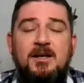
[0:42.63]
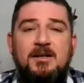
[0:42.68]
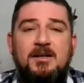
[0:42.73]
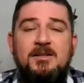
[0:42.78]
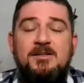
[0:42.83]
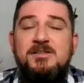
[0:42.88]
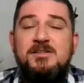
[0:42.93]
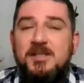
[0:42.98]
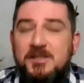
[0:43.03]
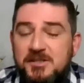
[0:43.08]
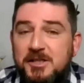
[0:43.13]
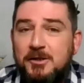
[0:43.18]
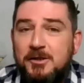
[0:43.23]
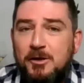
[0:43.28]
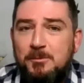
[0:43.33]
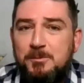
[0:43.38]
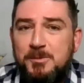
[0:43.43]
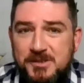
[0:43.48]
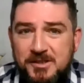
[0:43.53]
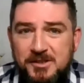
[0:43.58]
There's actually a
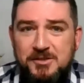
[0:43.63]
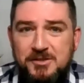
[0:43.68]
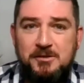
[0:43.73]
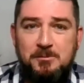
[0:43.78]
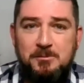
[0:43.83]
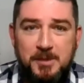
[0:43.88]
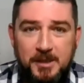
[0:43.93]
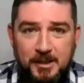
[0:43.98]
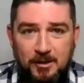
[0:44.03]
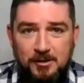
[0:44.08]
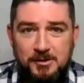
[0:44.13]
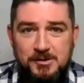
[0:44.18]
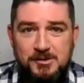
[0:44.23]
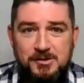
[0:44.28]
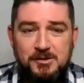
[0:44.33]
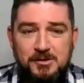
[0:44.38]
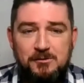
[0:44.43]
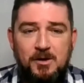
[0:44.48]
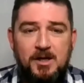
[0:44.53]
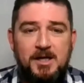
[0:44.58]
competition being
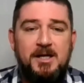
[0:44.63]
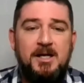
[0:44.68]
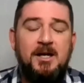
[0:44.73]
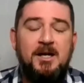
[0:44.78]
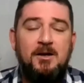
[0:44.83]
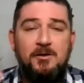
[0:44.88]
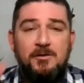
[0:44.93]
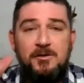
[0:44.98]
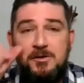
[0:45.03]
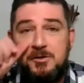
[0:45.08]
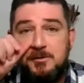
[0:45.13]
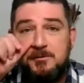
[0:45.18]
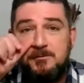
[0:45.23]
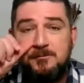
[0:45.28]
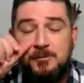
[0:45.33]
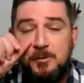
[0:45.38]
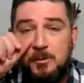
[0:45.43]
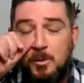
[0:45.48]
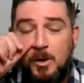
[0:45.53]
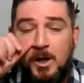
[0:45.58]
hosted right now on the
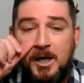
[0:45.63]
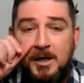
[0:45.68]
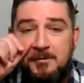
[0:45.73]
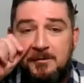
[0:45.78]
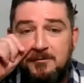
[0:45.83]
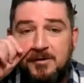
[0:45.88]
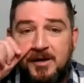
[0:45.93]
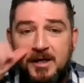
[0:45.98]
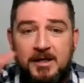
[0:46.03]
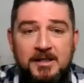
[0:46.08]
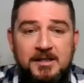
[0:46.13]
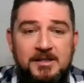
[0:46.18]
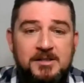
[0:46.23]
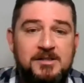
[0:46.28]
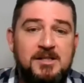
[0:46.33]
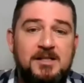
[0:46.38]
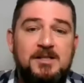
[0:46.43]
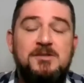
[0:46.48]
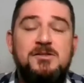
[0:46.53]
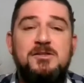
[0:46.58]
Durbanville Wine
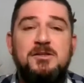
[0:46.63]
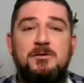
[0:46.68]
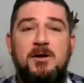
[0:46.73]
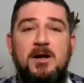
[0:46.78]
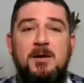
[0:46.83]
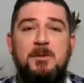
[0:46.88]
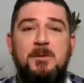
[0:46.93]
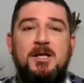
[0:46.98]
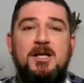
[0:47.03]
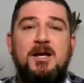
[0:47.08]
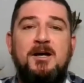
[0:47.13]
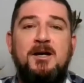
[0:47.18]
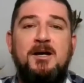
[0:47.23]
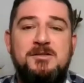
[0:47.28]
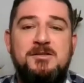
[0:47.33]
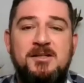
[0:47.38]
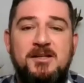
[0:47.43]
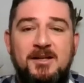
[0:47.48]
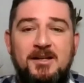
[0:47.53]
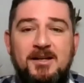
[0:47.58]
Valley's Instagram
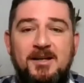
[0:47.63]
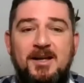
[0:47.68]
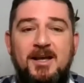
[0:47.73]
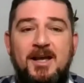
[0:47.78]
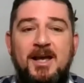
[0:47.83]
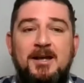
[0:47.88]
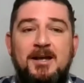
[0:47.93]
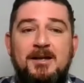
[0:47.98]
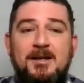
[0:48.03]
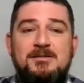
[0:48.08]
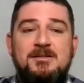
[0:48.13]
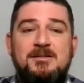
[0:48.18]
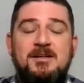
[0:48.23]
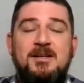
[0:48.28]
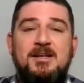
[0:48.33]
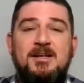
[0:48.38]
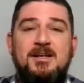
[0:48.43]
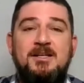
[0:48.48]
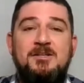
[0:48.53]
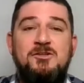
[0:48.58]
account. And
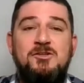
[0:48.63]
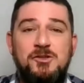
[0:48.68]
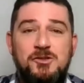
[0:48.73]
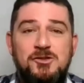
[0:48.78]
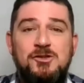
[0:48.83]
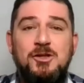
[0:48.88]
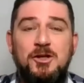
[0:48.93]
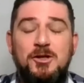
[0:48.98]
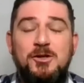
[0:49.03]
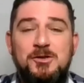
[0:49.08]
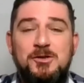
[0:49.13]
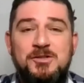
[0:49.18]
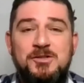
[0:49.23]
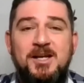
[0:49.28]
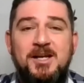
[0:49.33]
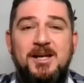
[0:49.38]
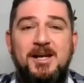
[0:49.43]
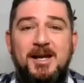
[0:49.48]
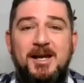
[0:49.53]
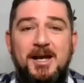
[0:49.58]
it just shows
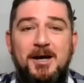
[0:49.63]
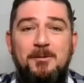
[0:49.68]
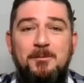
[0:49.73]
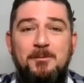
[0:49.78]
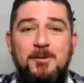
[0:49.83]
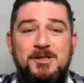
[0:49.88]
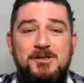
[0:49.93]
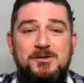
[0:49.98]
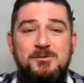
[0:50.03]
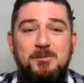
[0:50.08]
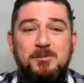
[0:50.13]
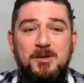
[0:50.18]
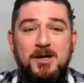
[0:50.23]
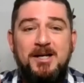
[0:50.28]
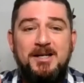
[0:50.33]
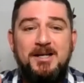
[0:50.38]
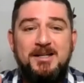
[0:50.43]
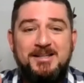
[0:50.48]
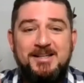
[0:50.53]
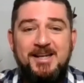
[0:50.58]
how much
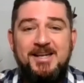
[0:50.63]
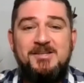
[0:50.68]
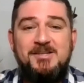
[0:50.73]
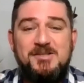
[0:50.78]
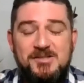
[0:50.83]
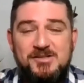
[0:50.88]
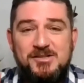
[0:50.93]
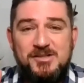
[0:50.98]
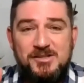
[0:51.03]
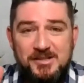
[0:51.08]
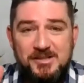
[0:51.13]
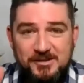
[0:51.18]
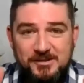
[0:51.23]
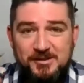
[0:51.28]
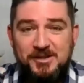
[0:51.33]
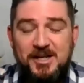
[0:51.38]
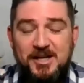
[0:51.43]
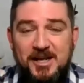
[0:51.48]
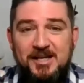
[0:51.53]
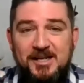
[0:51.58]
my guests
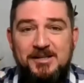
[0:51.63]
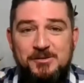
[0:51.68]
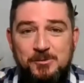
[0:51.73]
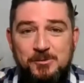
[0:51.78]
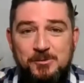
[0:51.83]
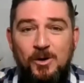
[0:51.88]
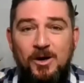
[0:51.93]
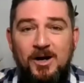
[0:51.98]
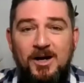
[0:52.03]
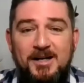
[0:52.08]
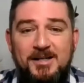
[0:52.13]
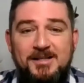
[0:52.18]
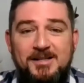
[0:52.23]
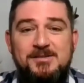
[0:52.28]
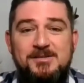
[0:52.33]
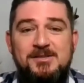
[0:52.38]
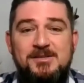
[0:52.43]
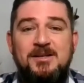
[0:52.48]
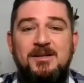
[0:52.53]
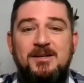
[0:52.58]
today's
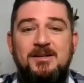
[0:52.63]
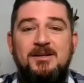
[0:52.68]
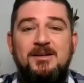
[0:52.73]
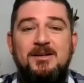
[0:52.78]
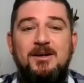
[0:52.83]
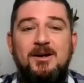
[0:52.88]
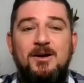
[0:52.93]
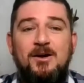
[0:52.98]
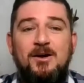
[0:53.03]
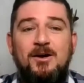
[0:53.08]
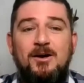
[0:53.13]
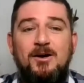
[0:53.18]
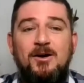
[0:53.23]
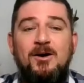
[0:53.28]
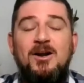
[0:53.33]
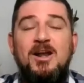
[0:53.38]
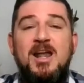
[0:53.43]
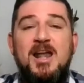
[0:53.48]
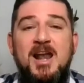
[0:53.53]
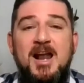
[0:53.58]
wines
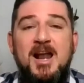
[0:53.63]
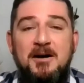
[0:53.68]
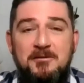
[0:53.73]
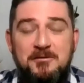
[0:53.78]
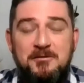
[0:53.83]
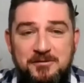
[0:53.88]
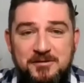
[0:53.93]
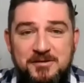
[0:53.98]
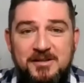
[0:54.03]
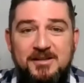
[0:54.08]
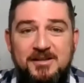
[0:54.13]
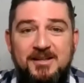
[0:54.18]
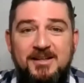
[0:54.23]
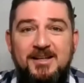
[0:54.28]
are loved